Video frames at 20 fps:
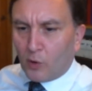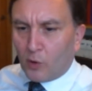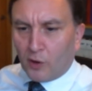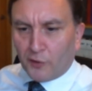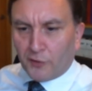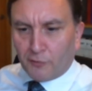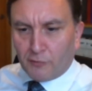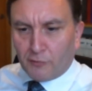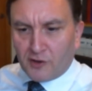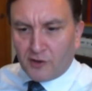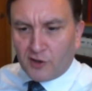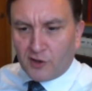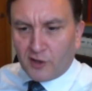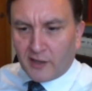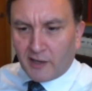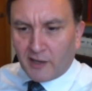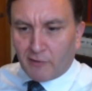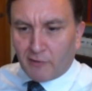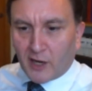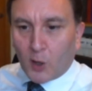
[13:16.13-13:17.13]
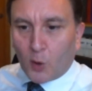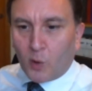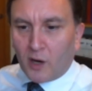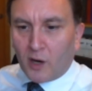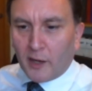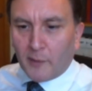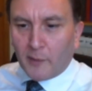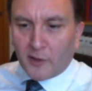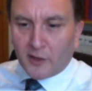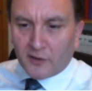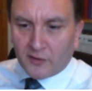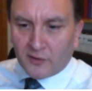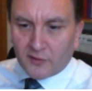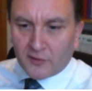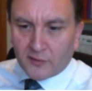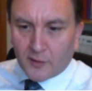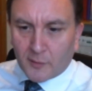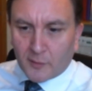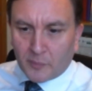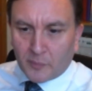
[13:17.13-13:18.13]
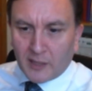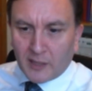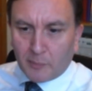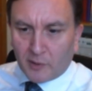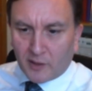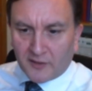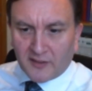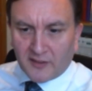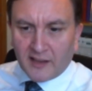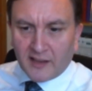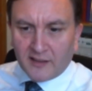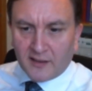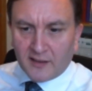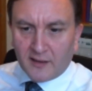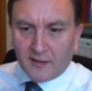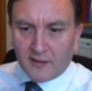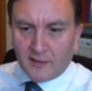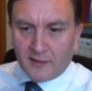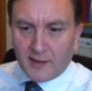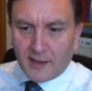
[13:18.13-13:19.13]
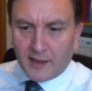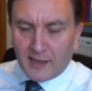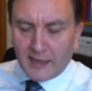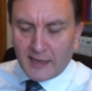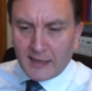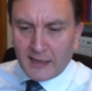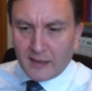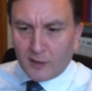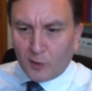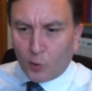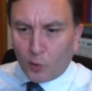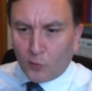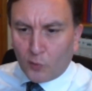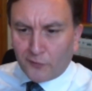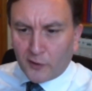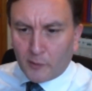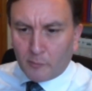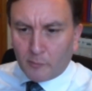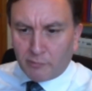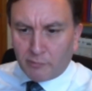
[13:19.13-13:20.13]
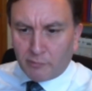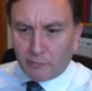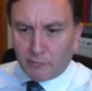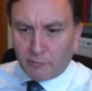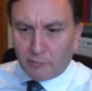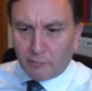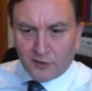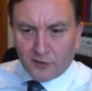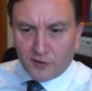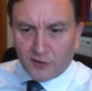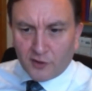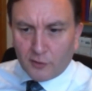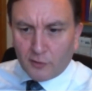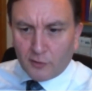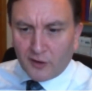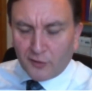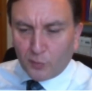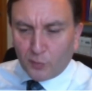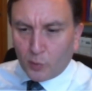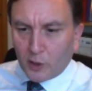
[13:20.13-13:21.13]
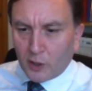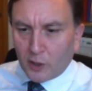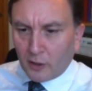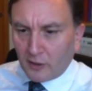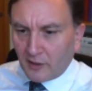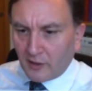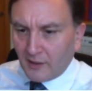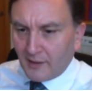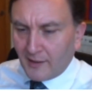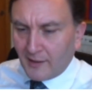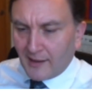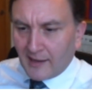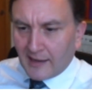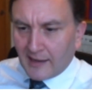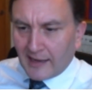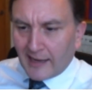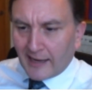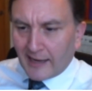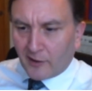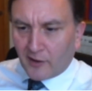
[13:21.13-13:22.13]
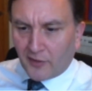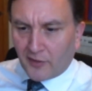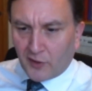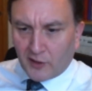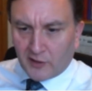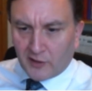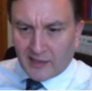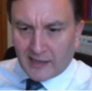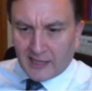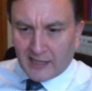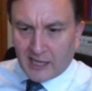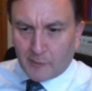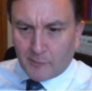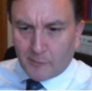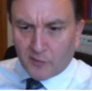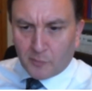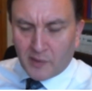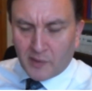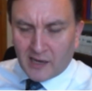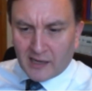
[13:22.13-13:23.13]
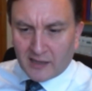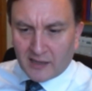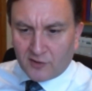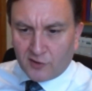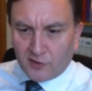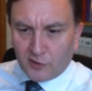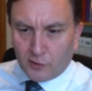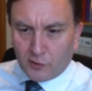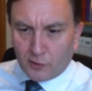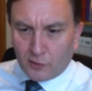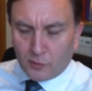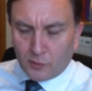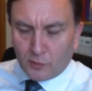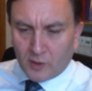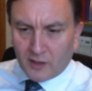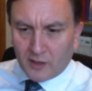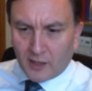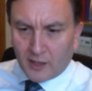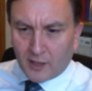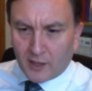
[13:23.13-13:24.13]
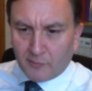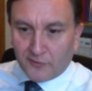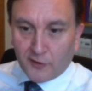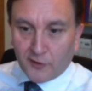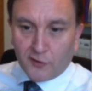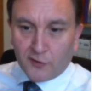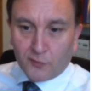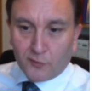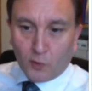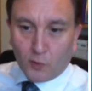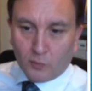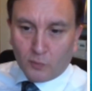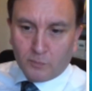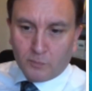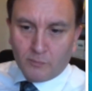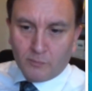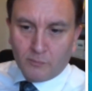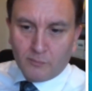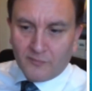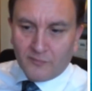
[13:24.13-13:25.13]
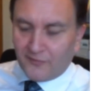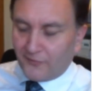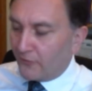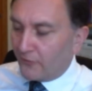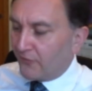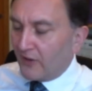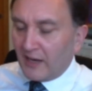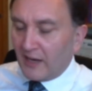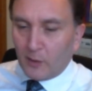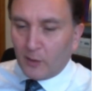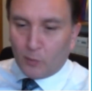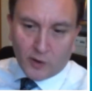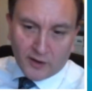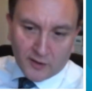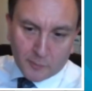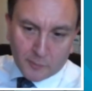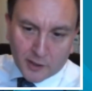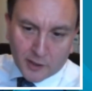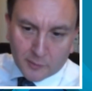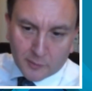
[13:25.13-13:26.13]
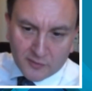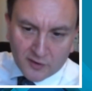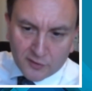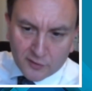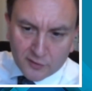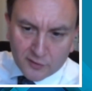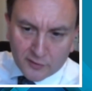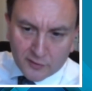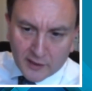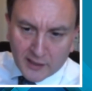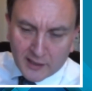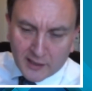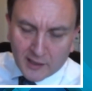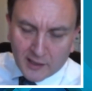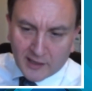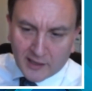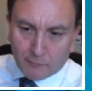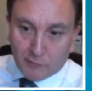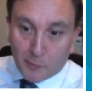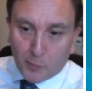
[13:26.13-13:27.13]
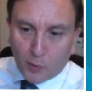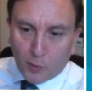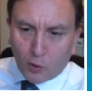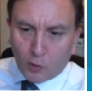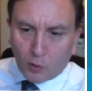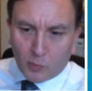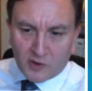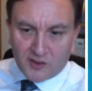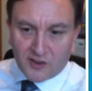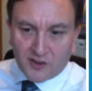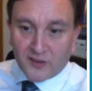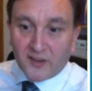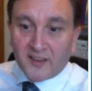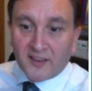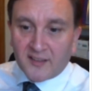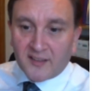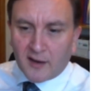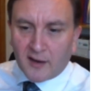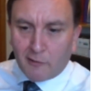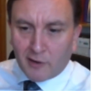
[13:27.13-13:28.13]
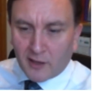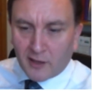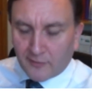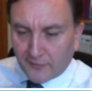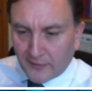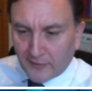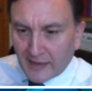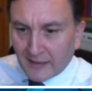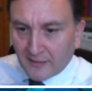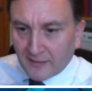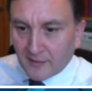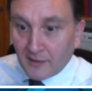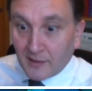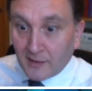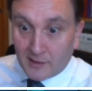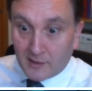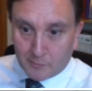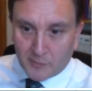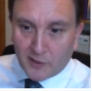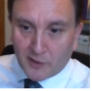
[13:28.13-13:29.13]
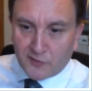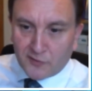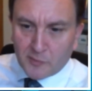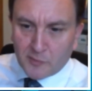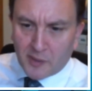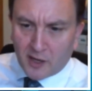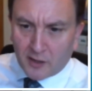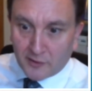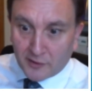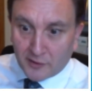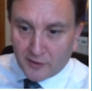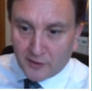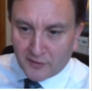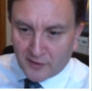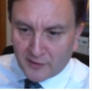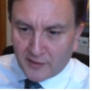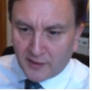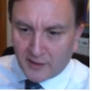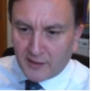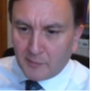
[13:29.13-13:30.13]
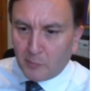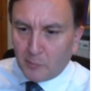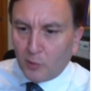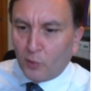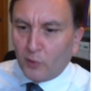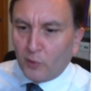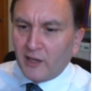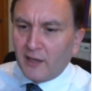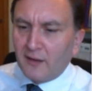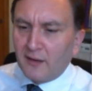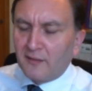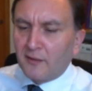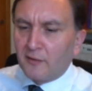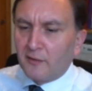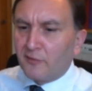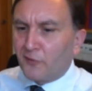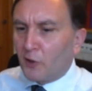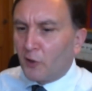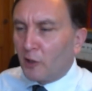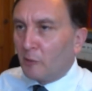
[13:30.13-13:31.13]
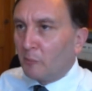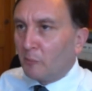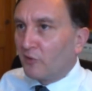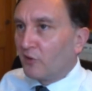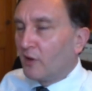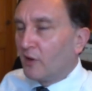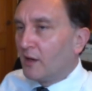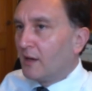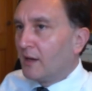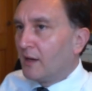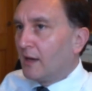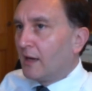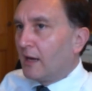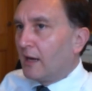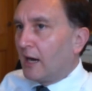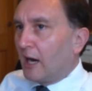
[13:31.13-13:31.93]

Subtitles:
there was originally a requirement that people attended the law firm premises to do this work. And I think that comes back to, first of all, fulfilling one of the purposes of the report, which is a deterrent effect, both to partners and employees in firms,